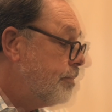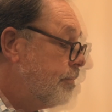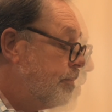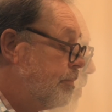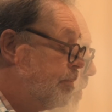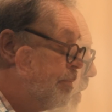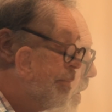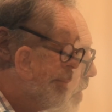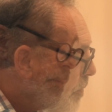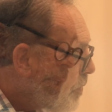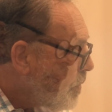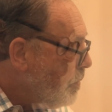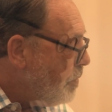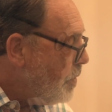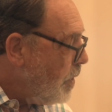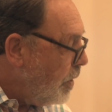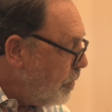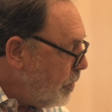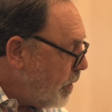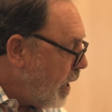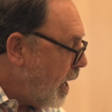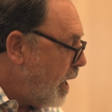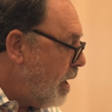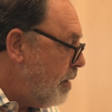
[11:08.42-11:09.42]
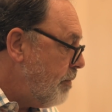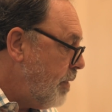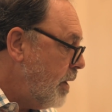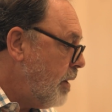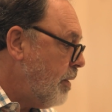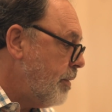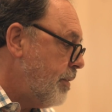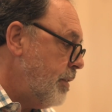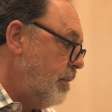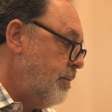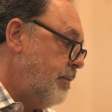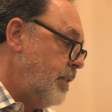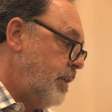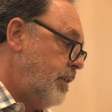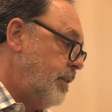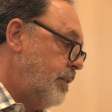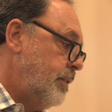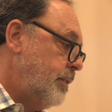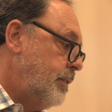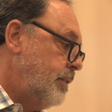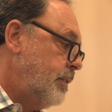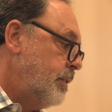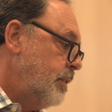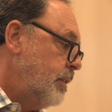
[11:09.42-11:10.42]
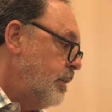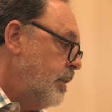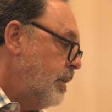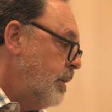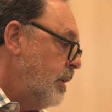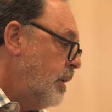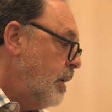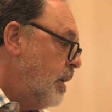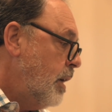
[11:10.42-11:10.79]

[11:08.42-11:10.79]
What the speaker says: If you don't have healthy vineyards,